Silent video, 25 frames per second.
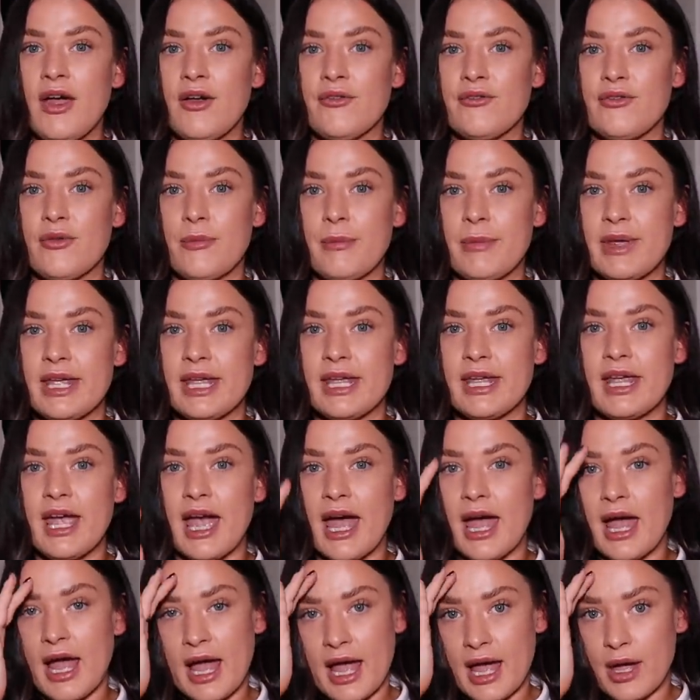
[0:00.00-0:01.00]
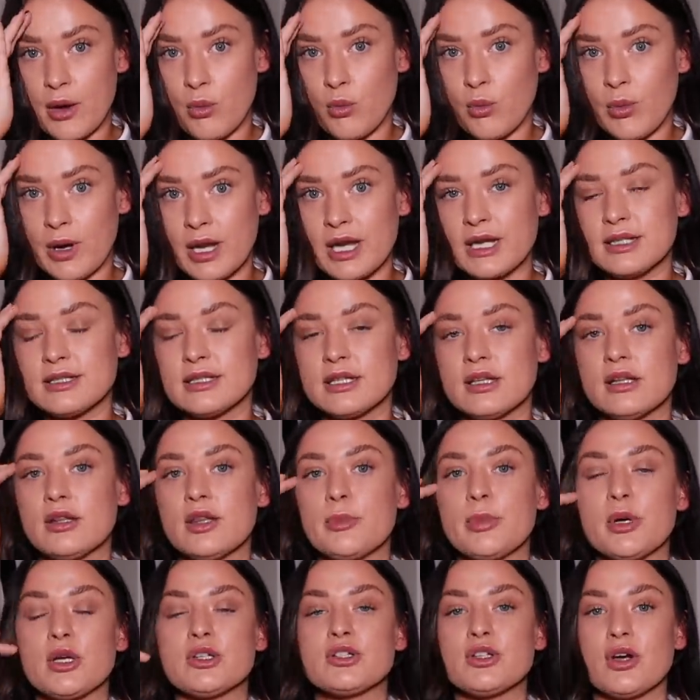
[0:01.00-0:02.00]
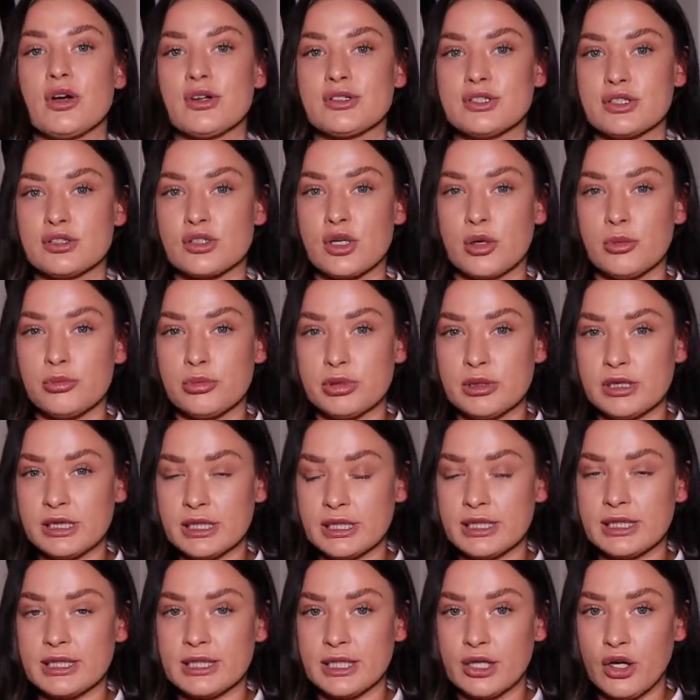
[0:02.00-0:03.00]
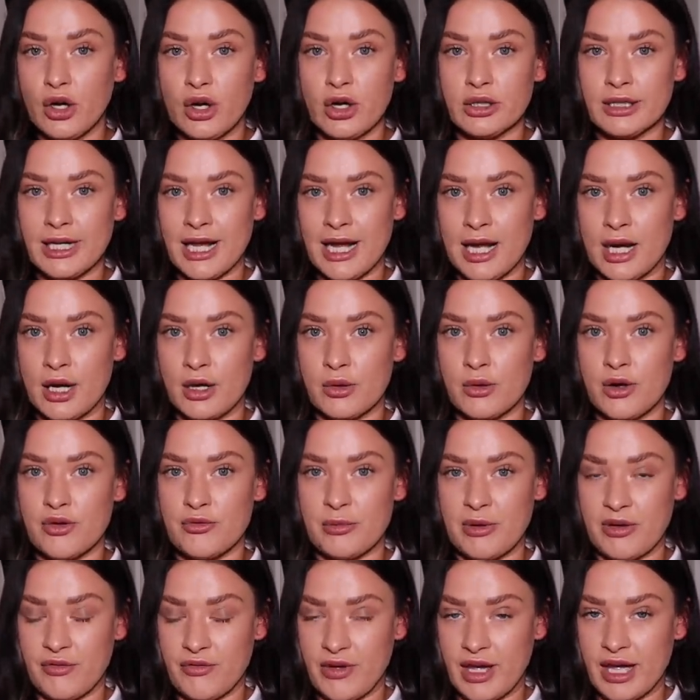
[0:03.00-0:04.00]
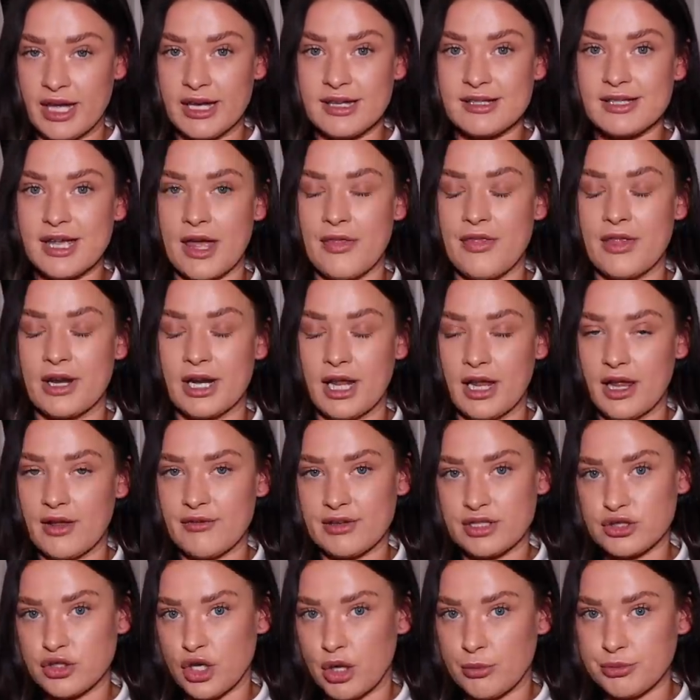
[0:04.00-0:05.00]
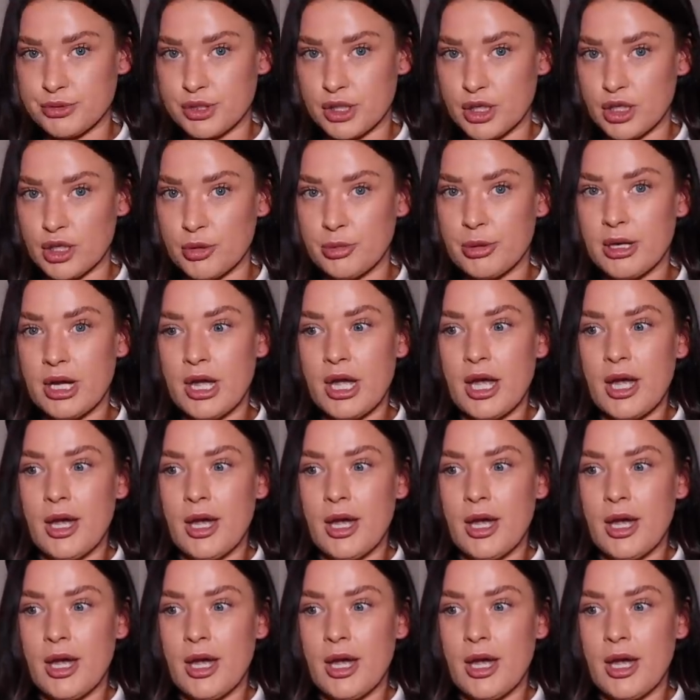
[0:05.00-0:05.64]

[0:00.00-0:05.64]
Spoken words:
For me, I wait until the Botox has completely gone out of my face, and then I'll have it topped up,